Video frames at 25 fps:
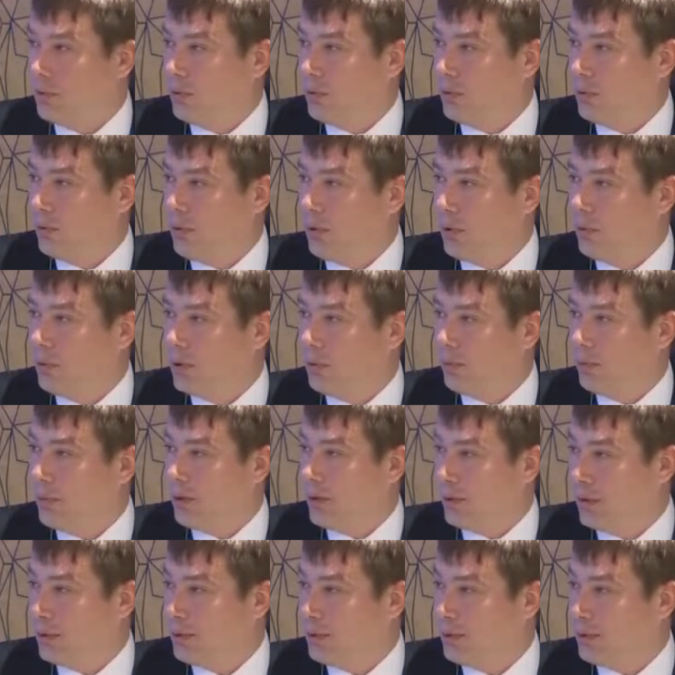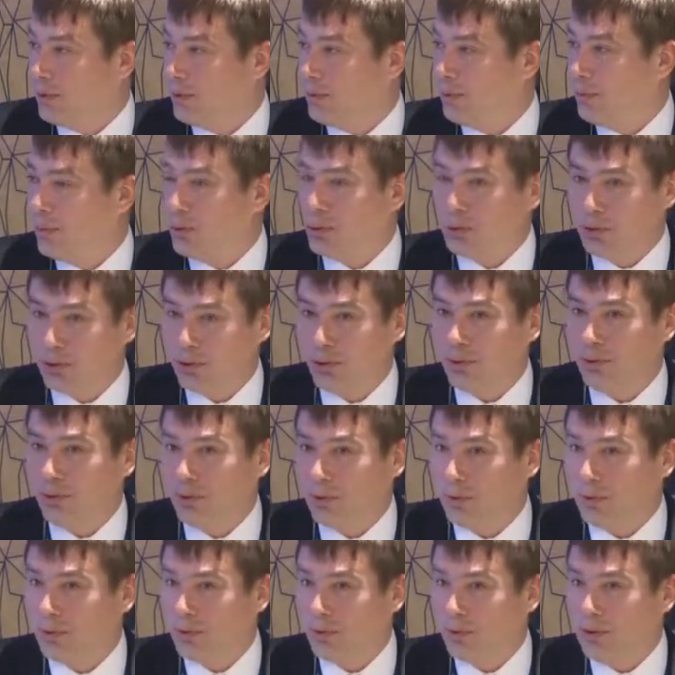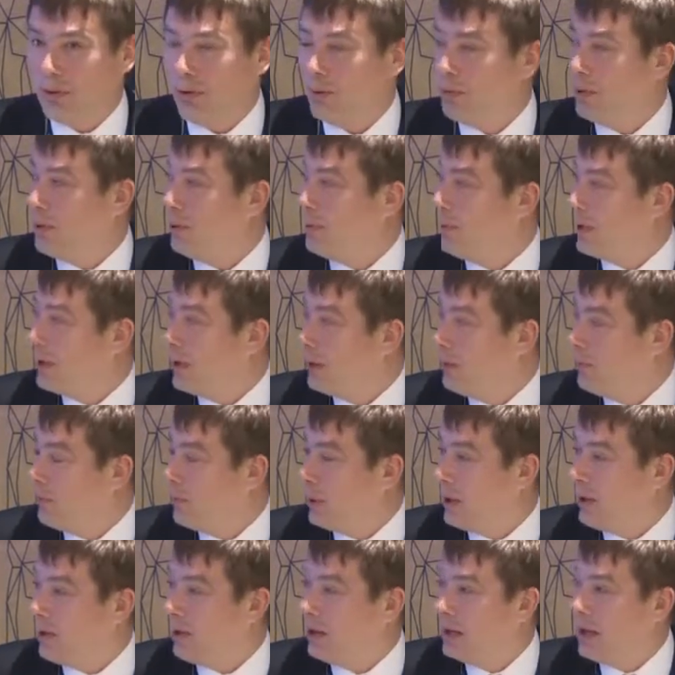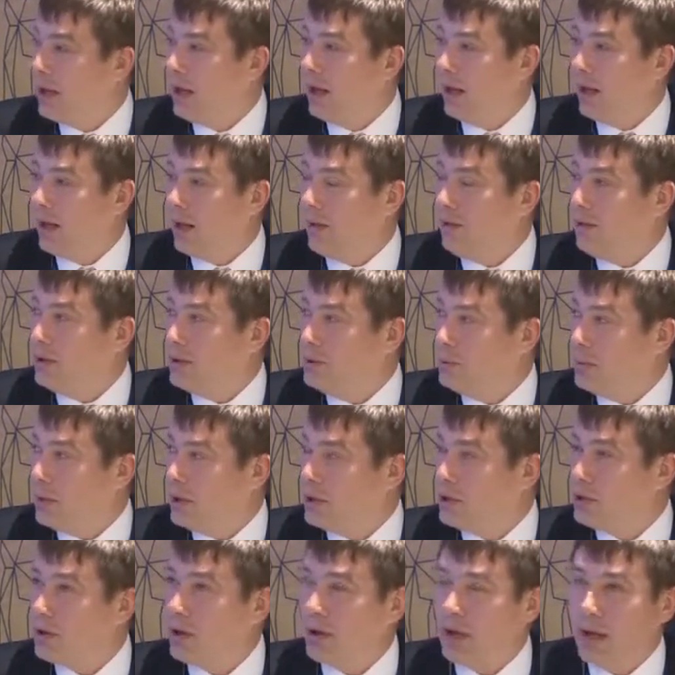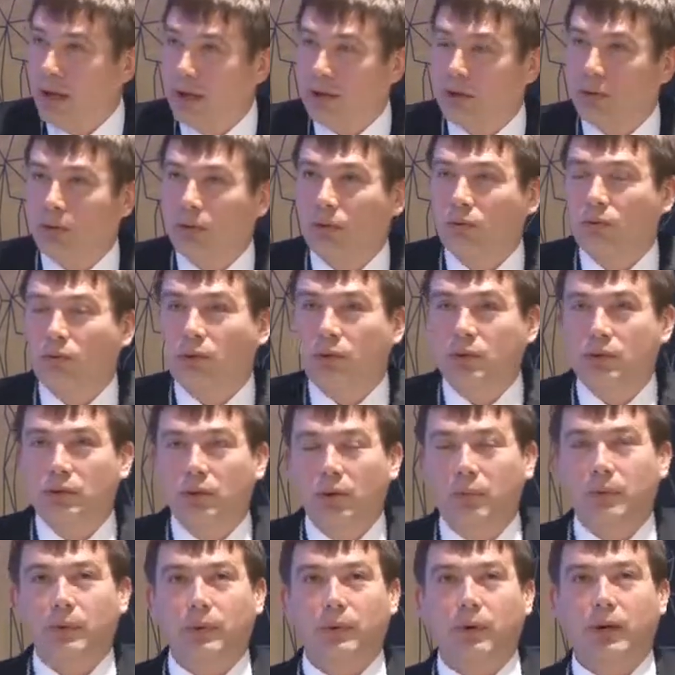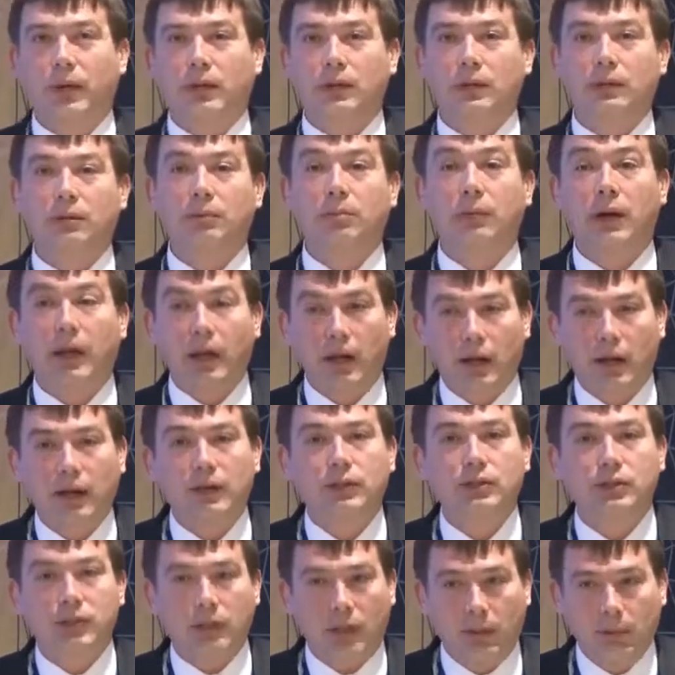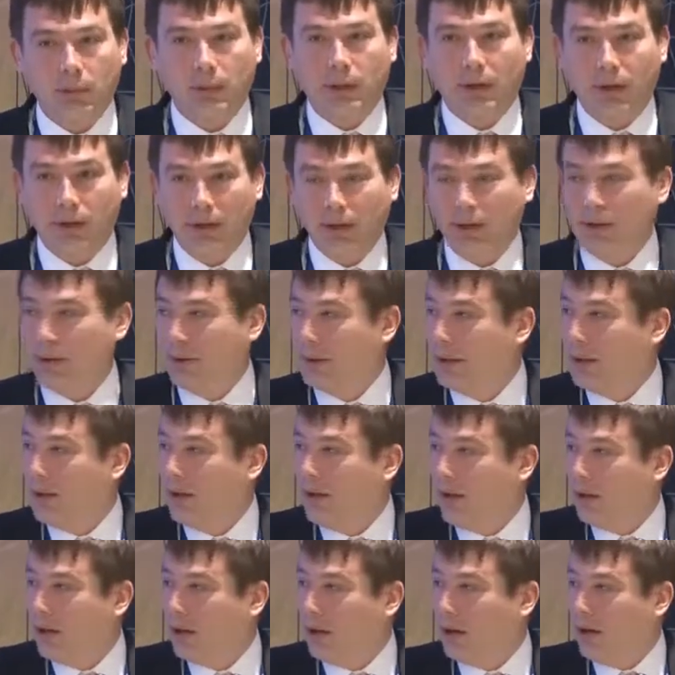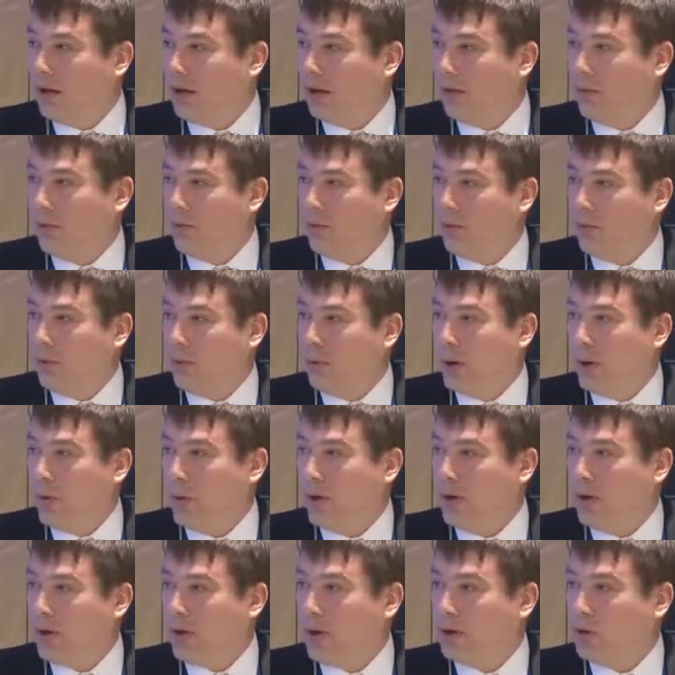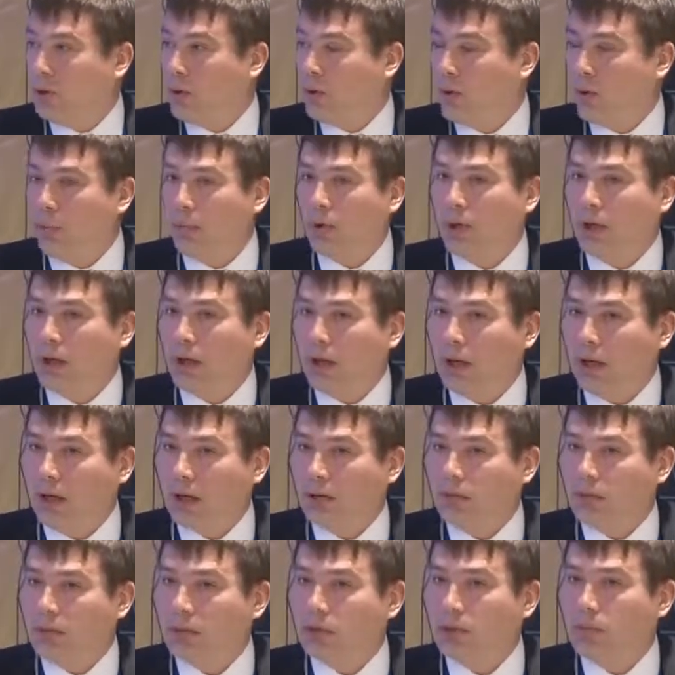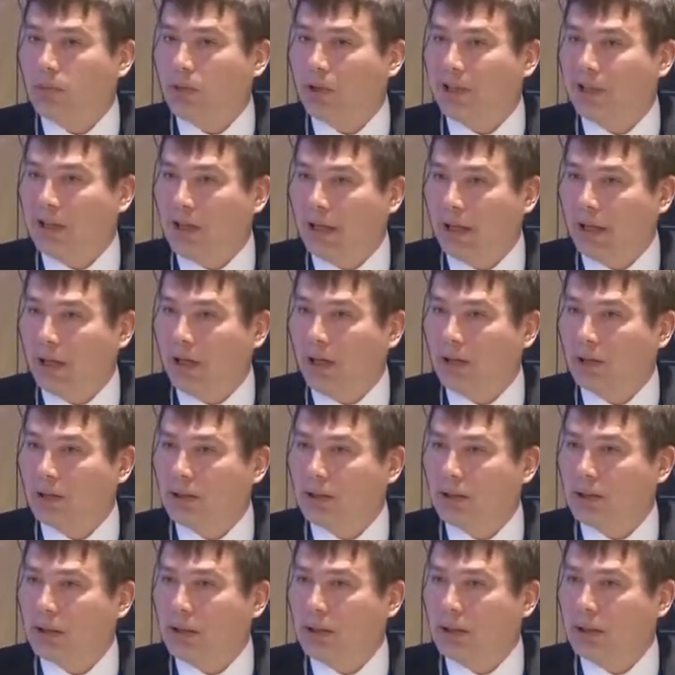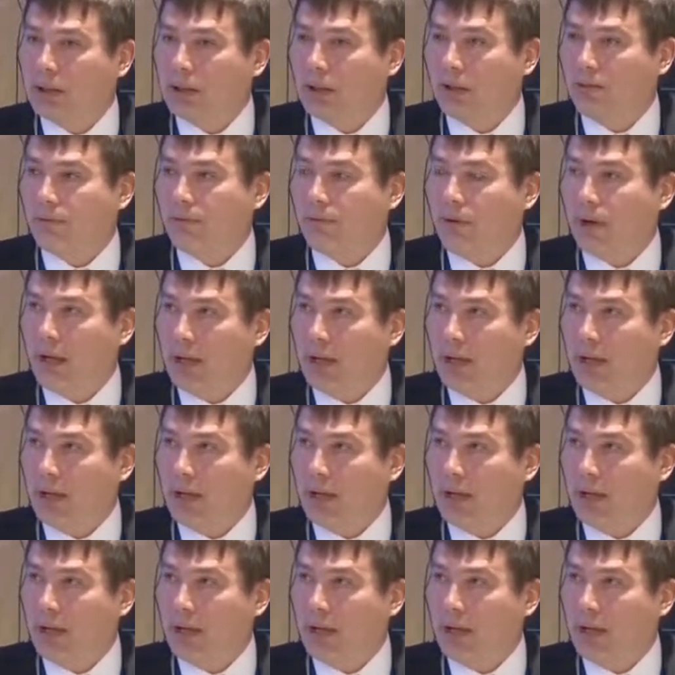you remember most of you remember him well. And this patient later on was operated by Heinz Stamberger. Very uncommon case, spontaneous CSF